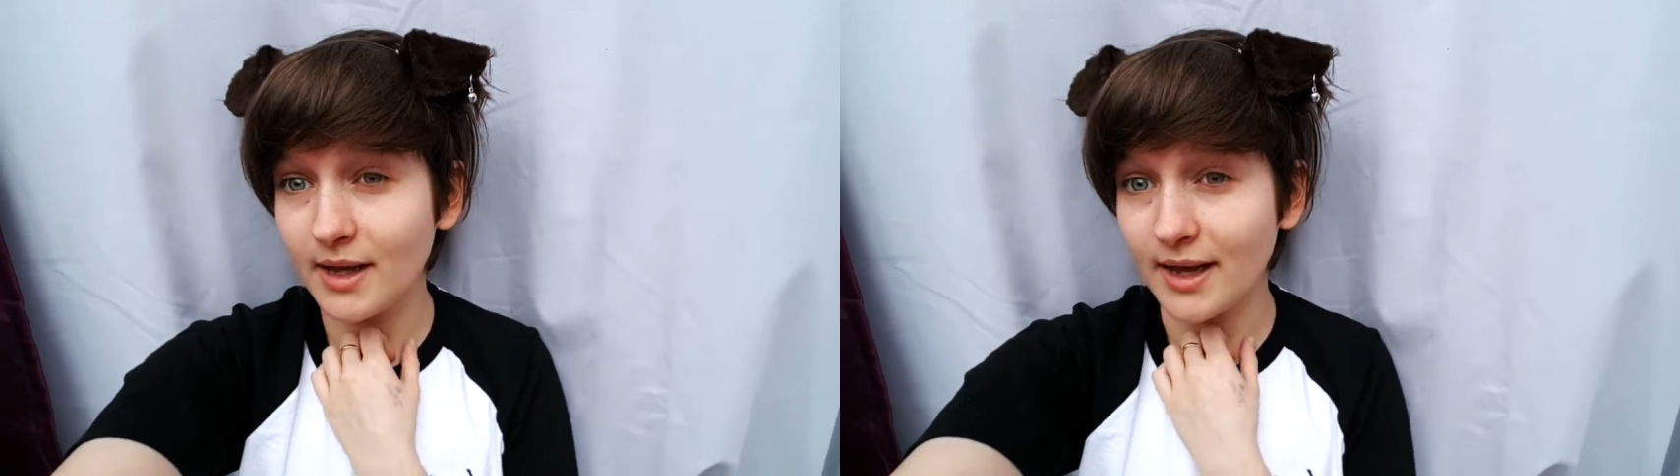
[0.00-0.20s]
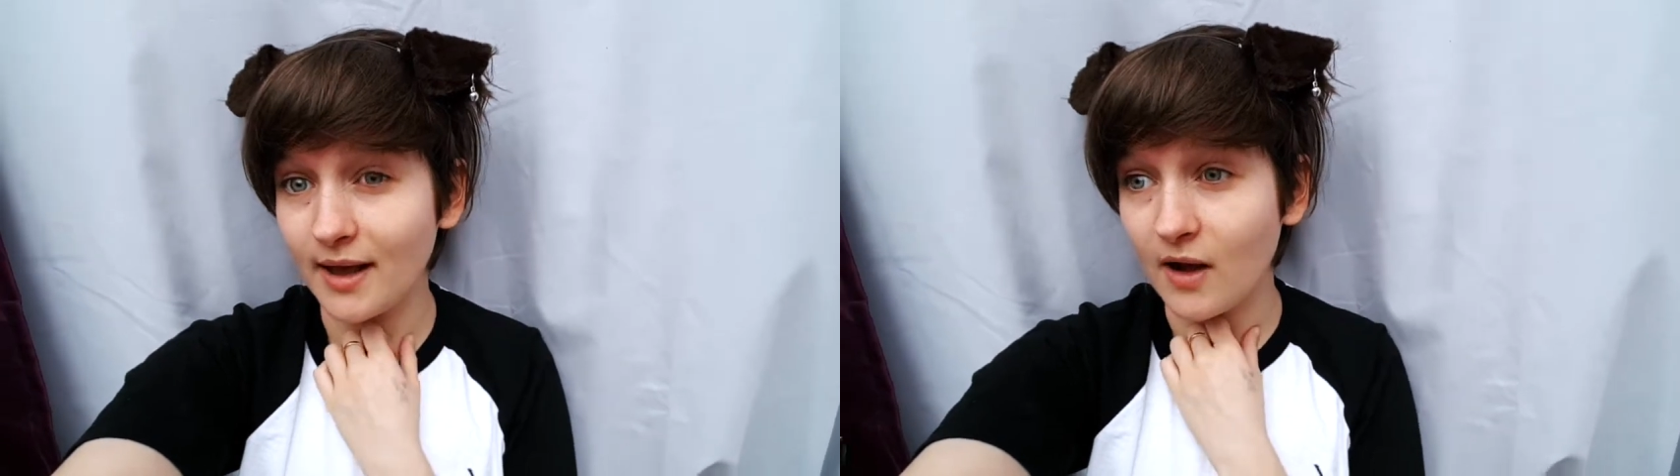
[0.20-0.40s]

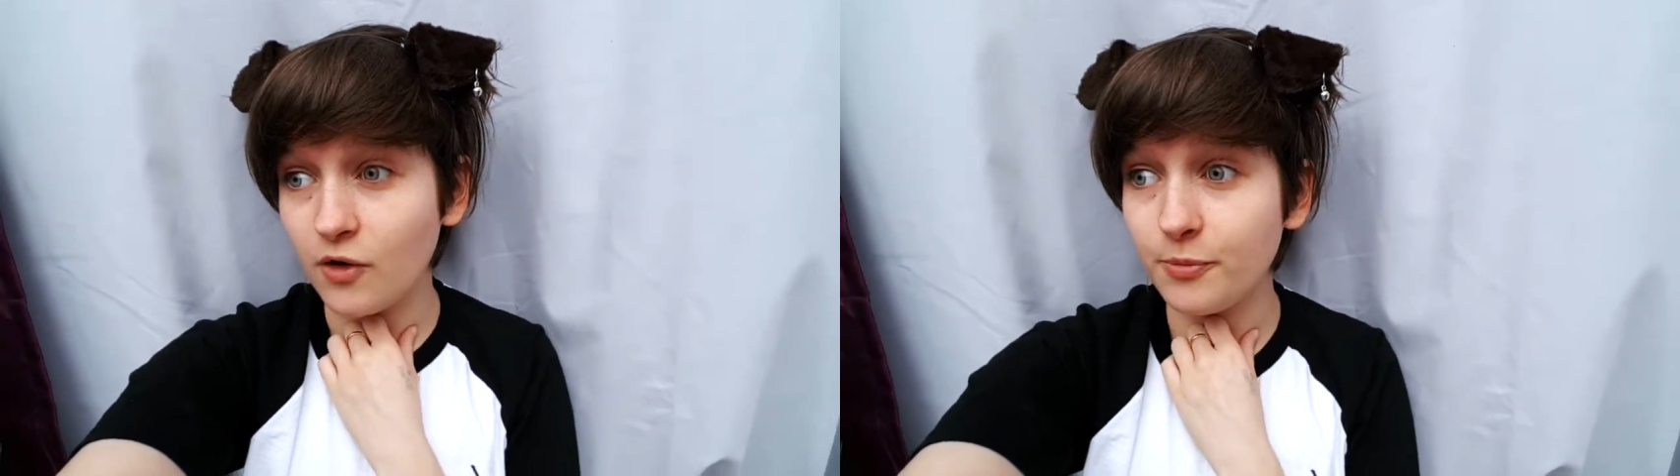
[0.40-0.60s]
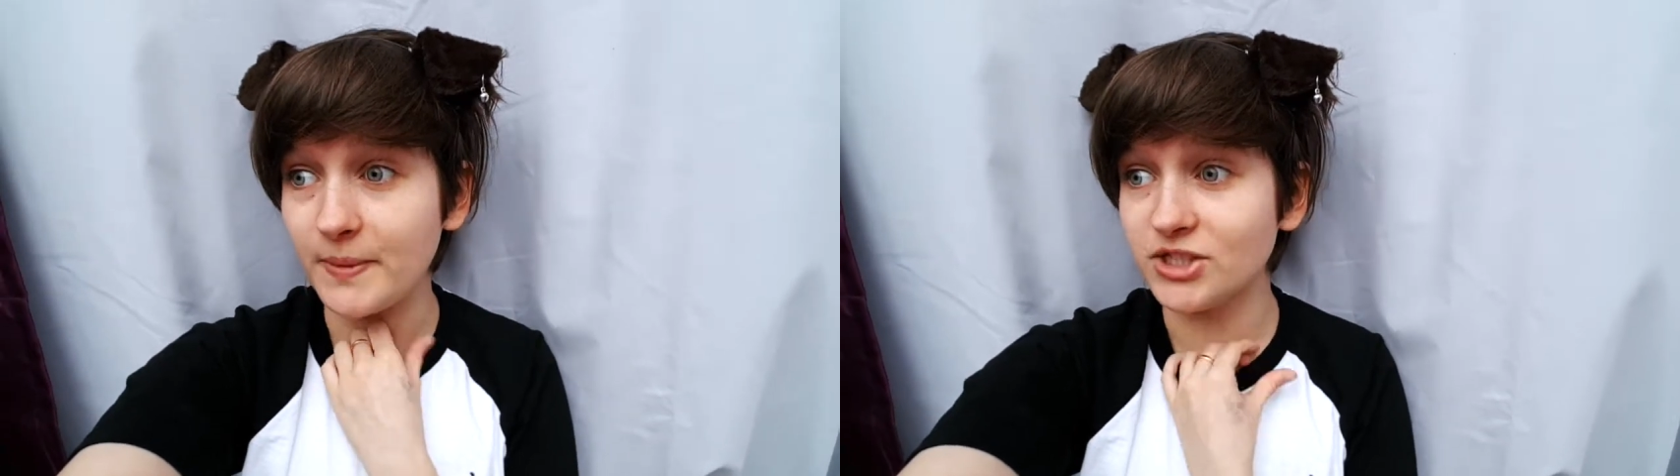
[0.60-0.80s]
It
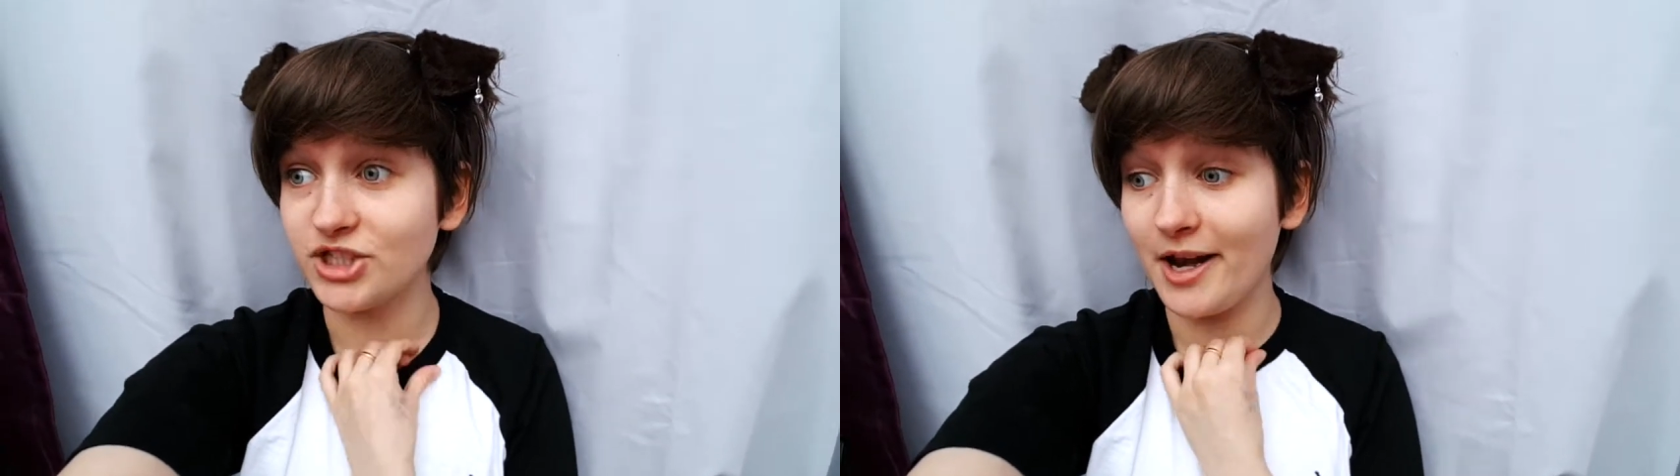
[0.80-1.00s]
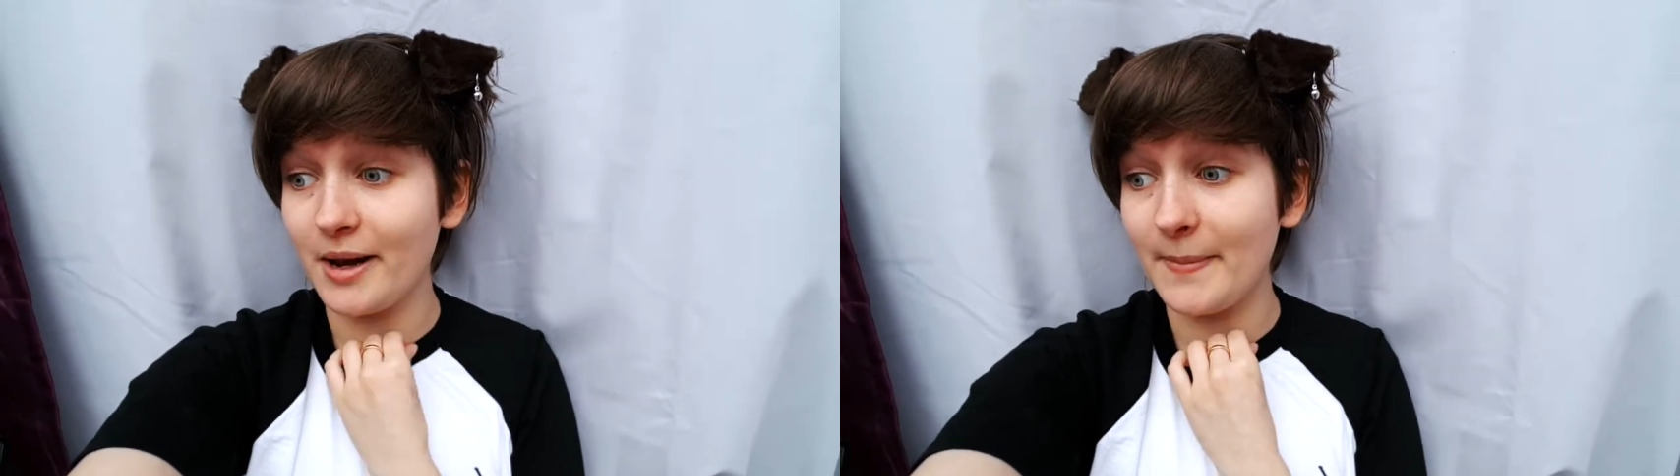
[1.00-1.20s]
held me and
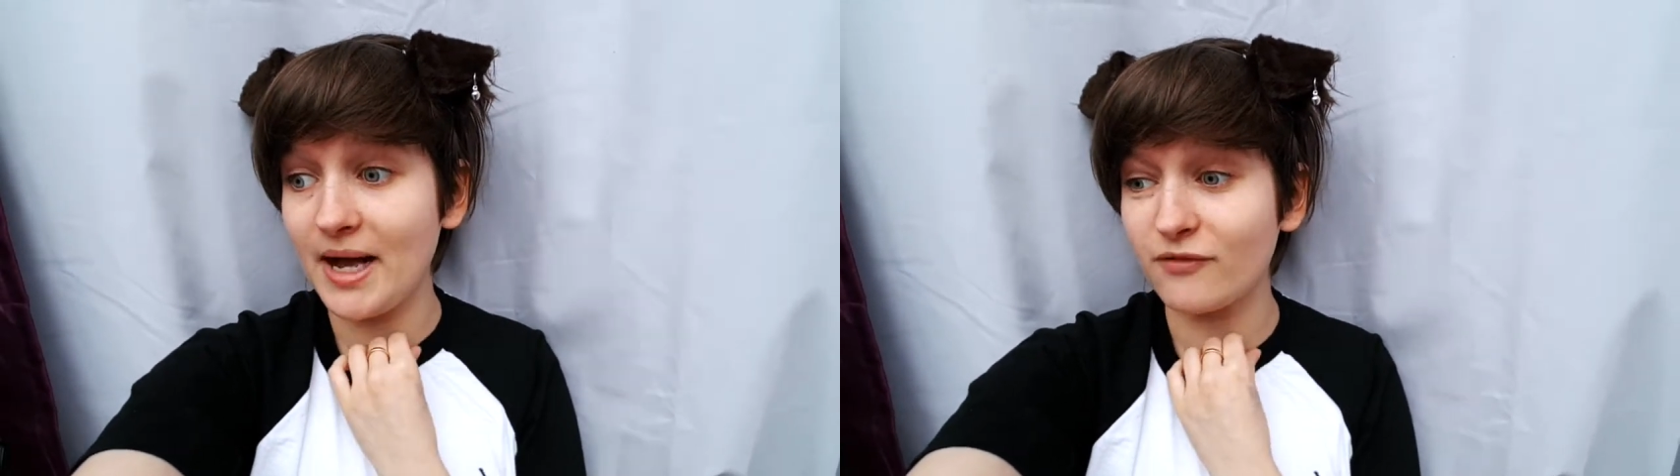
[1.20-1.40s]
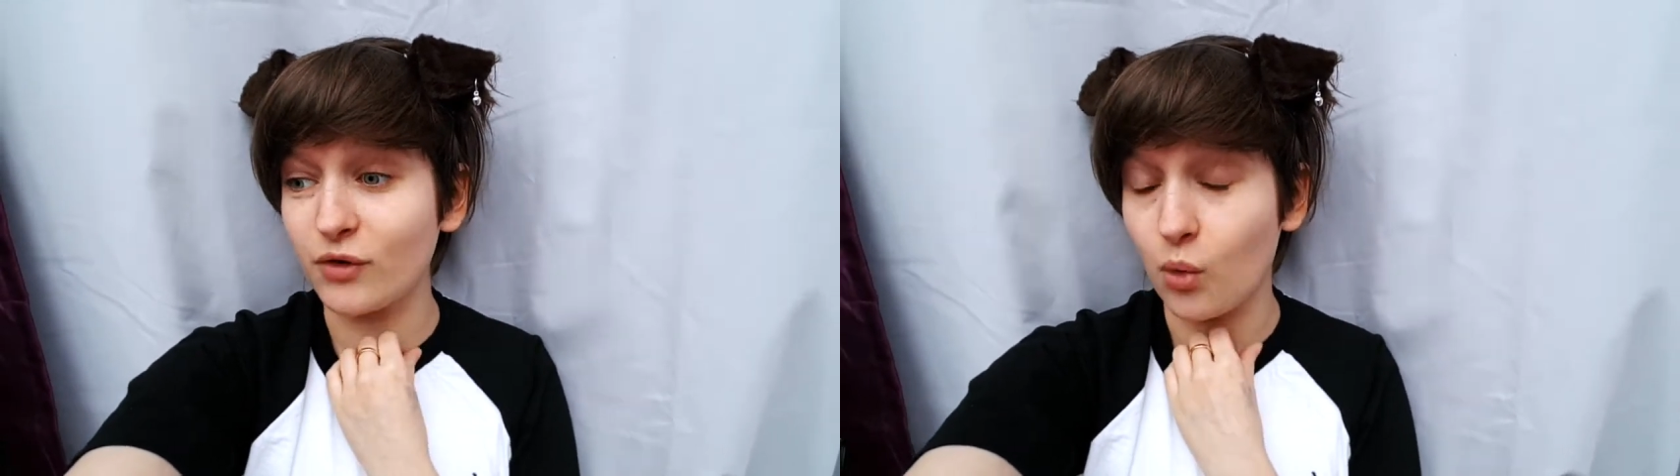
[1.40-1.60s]
Jalen
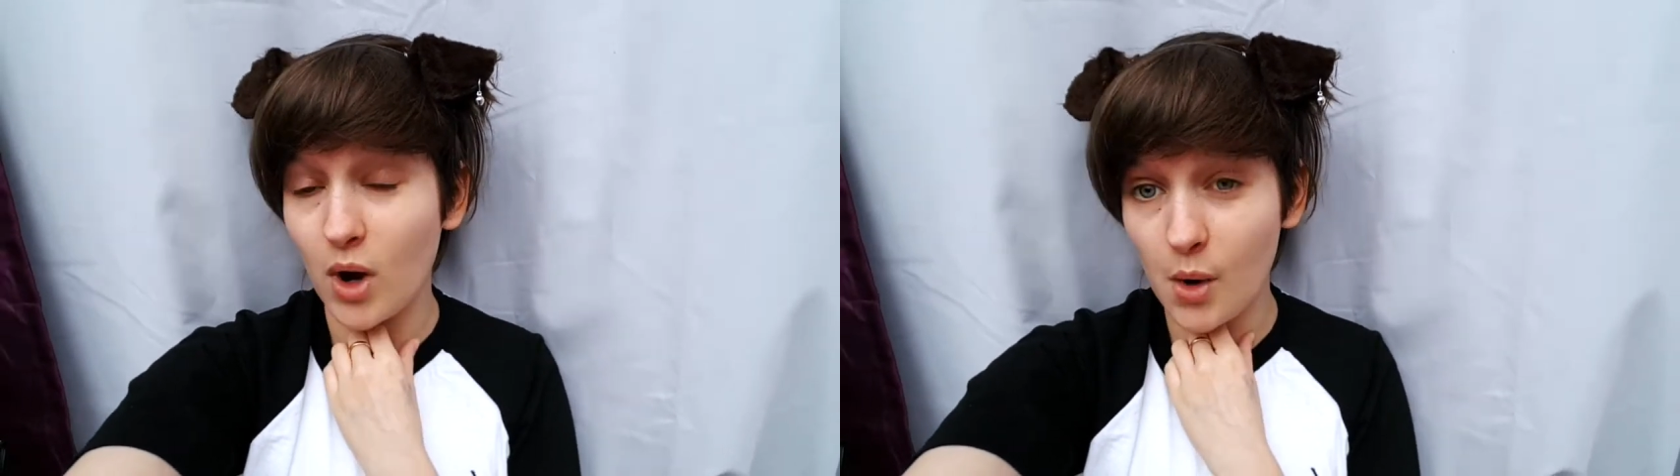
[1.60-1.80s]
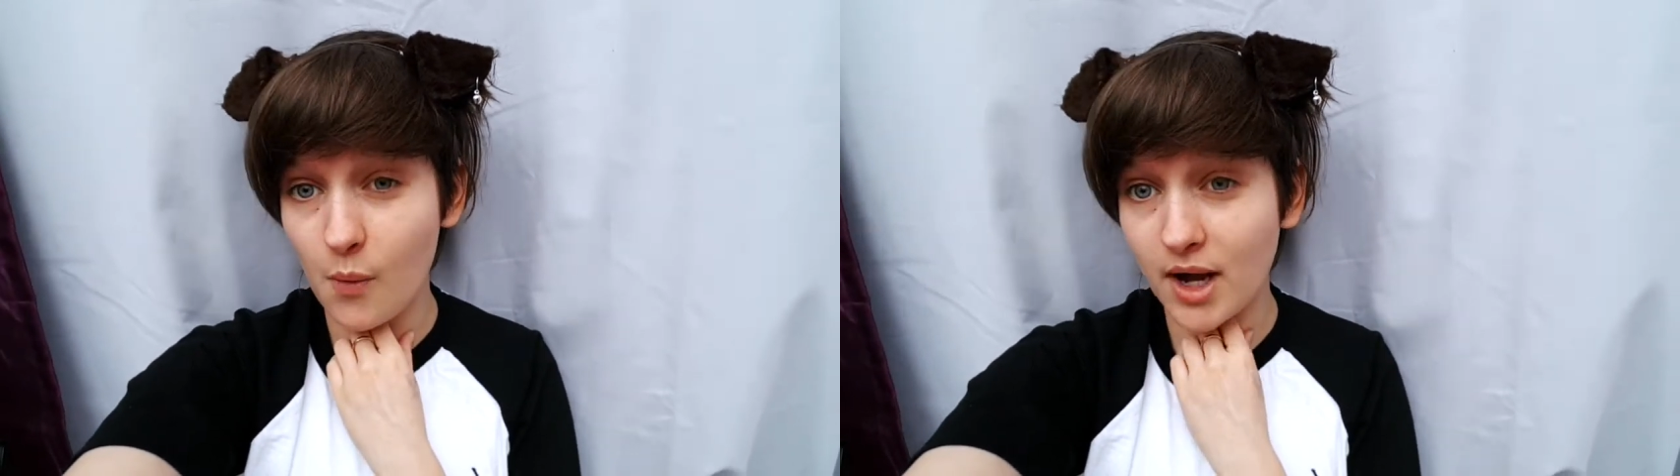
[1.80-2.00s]
back for
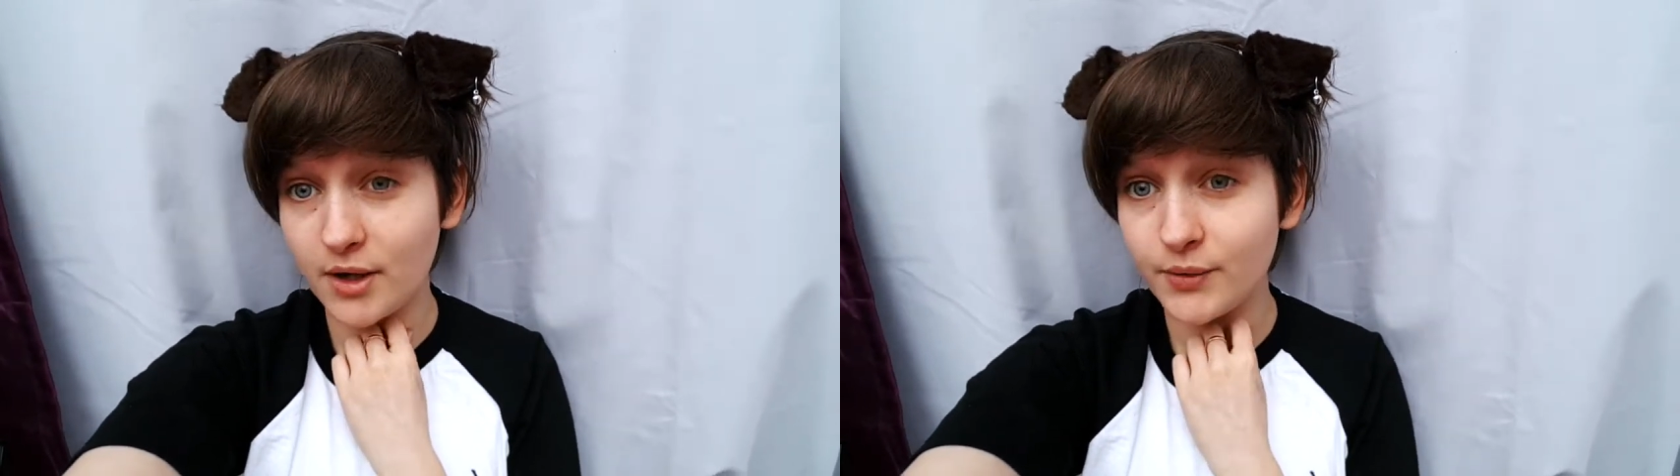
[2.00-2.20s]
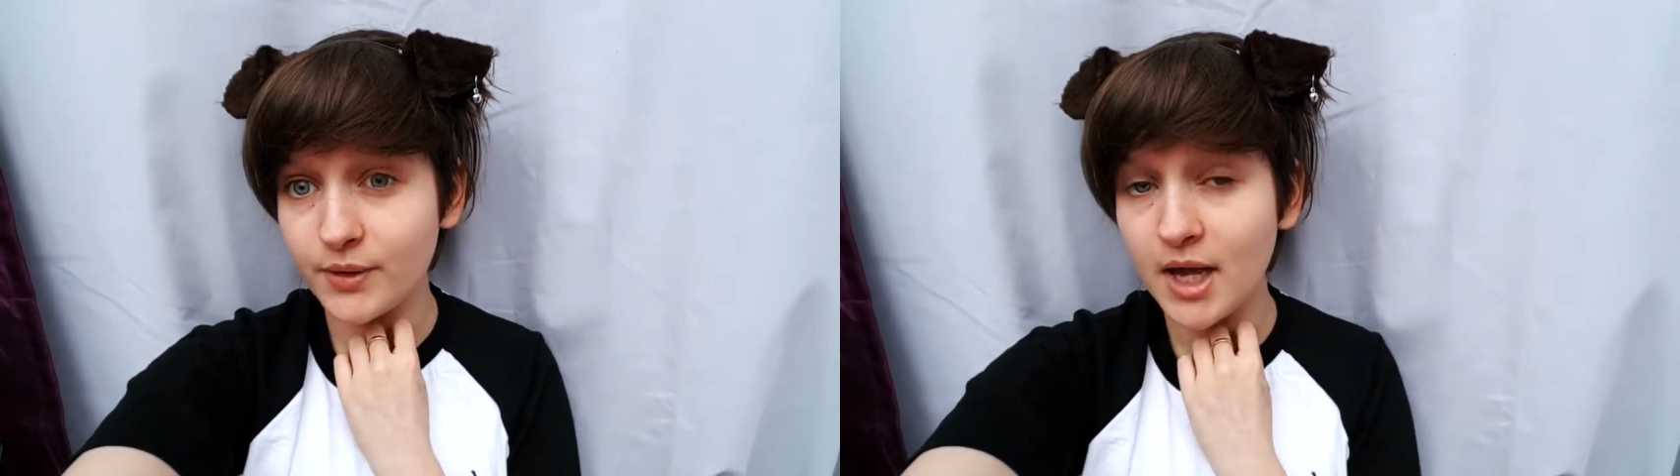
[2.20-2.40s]
quite a
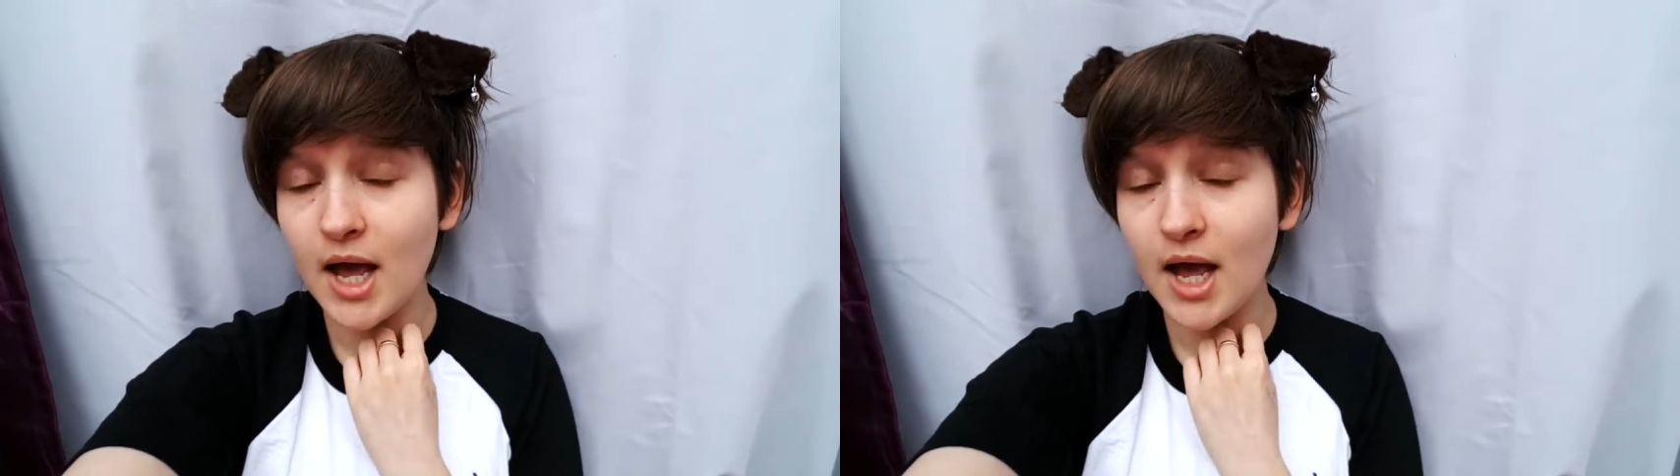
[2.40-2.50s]
while.